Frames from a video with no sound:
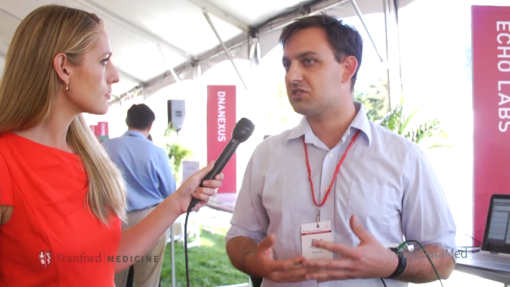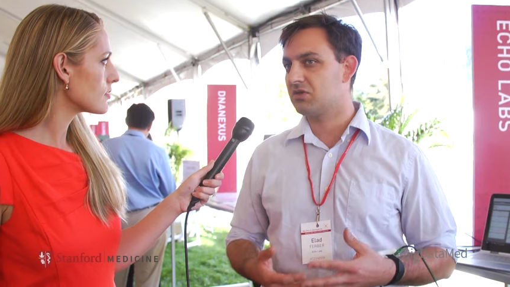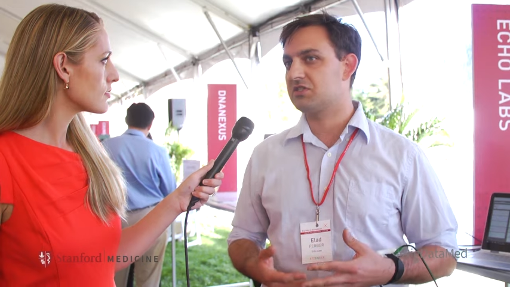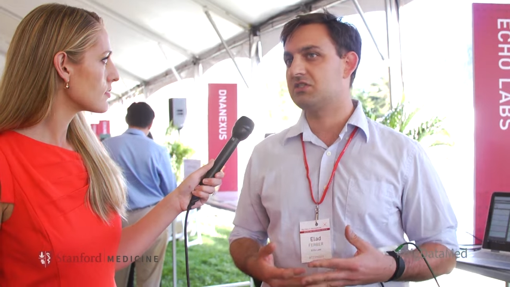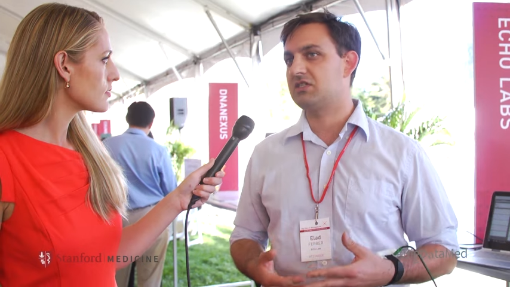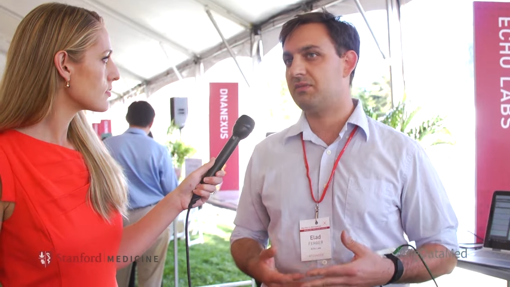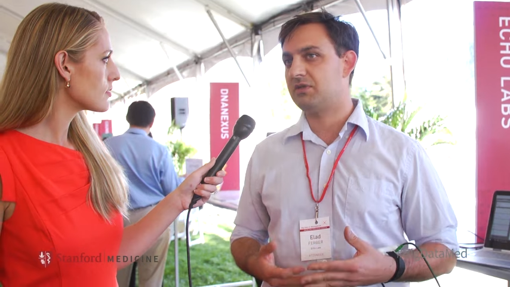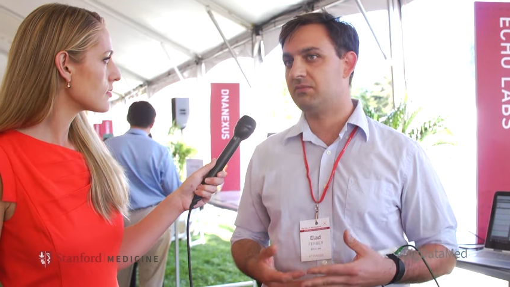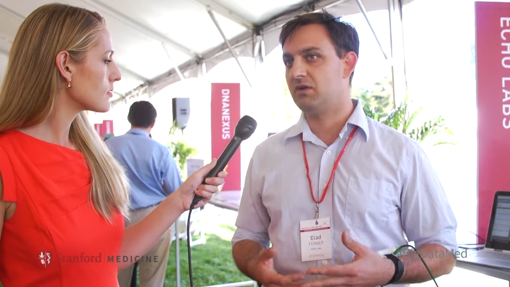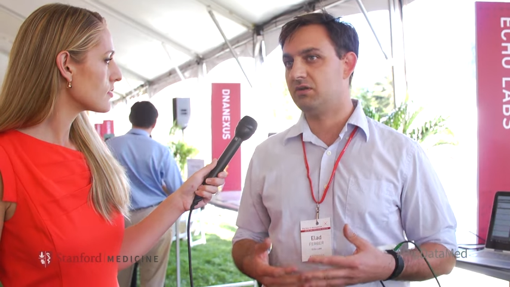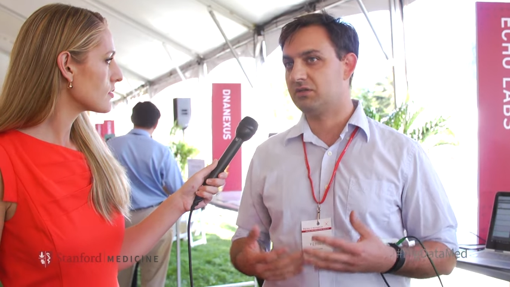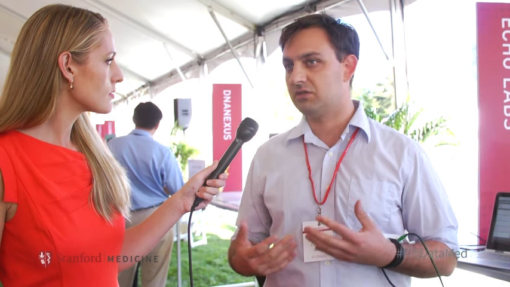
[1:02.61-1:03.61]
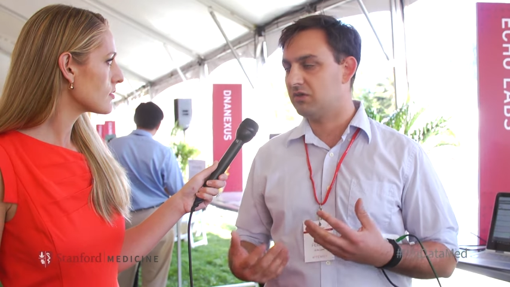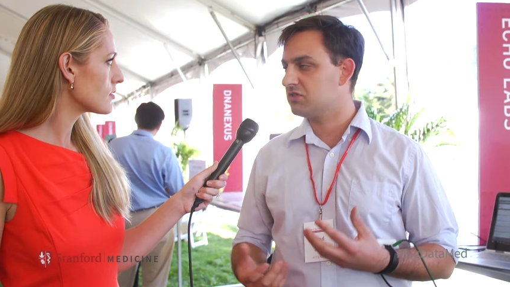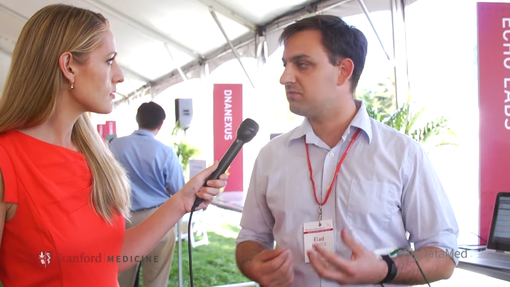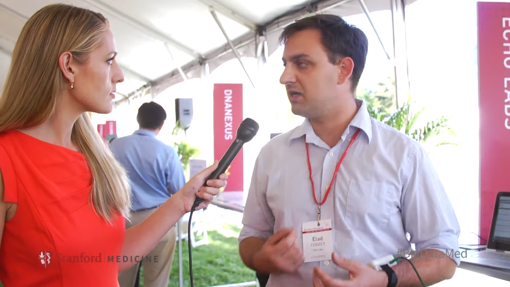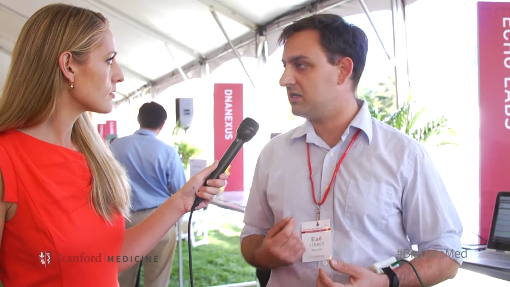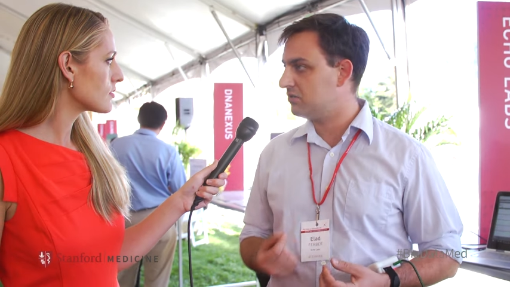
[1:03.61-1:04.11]
Speaker 1: so susceptible to
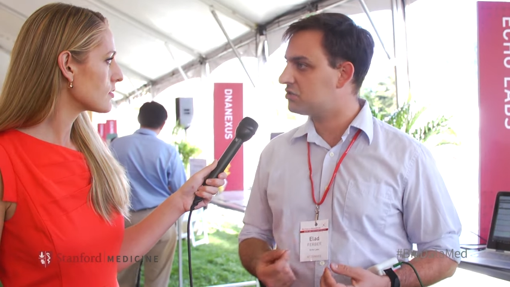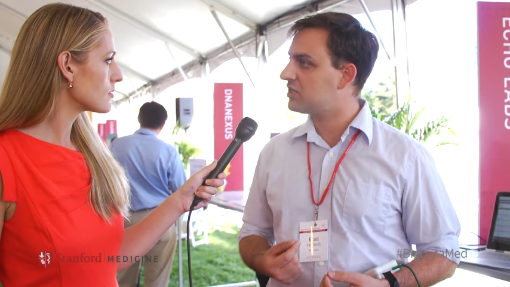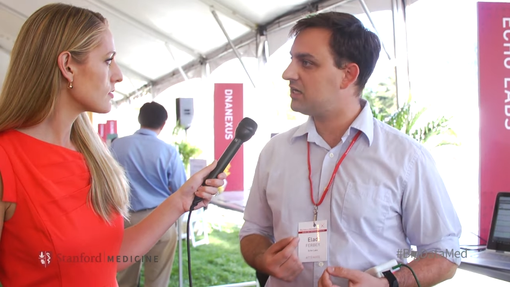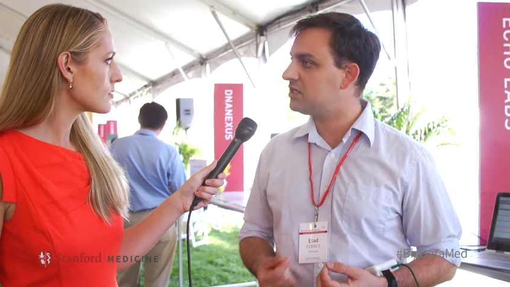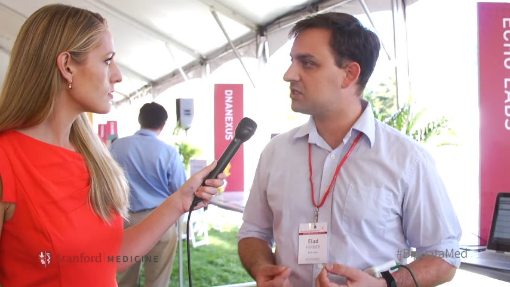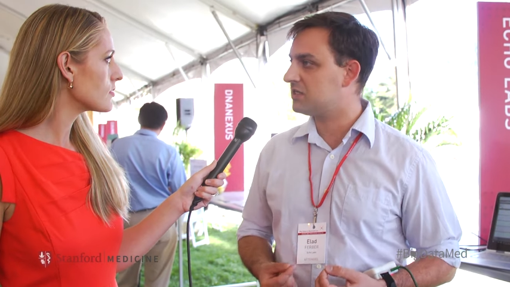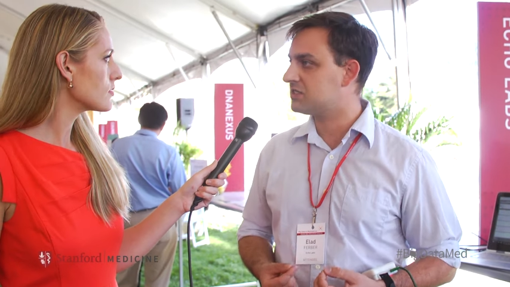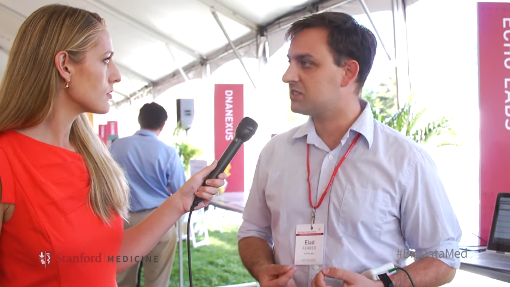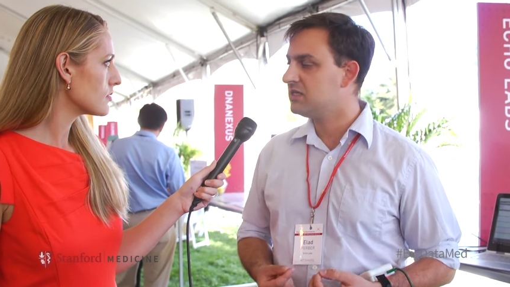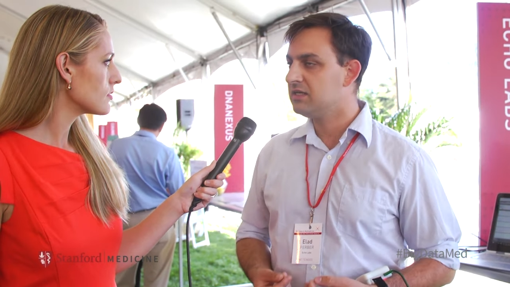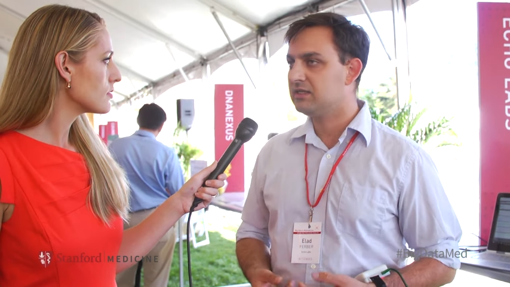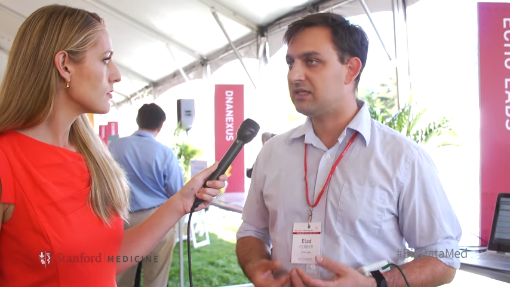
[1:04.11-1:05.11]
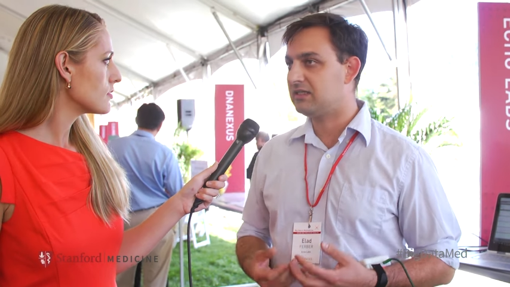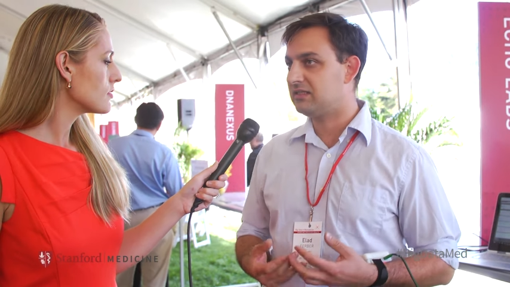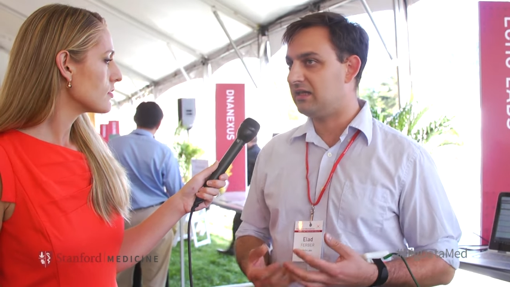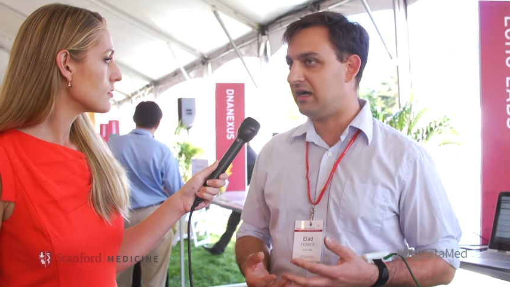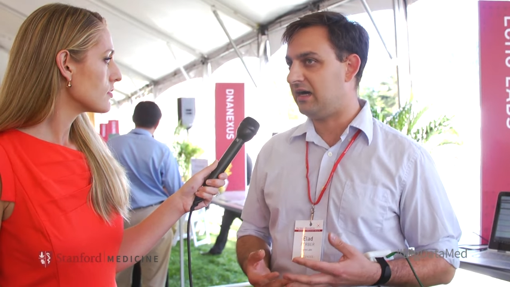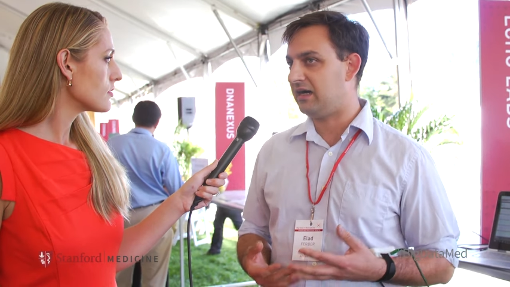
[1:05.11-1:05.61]
those minute changes that
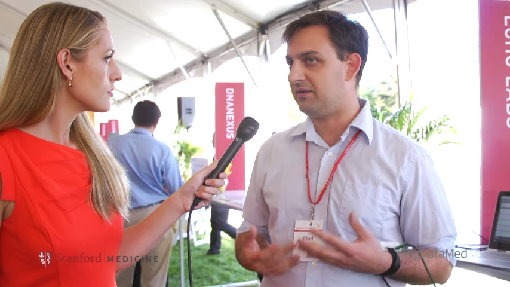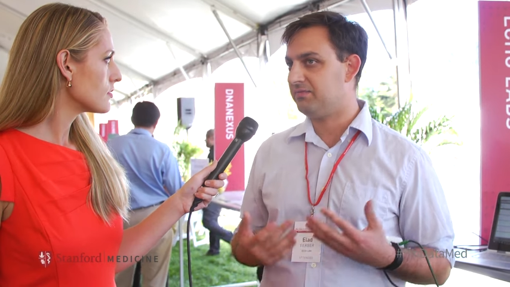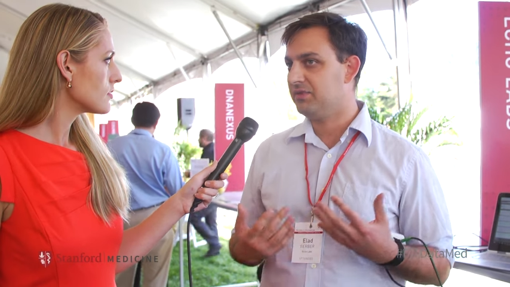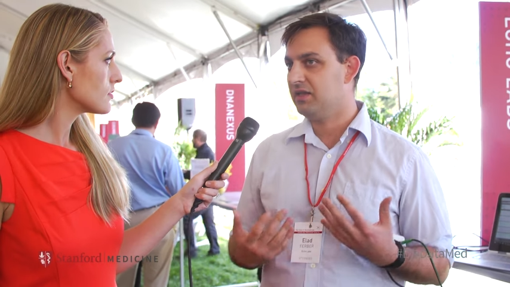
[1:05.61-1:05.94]
uh,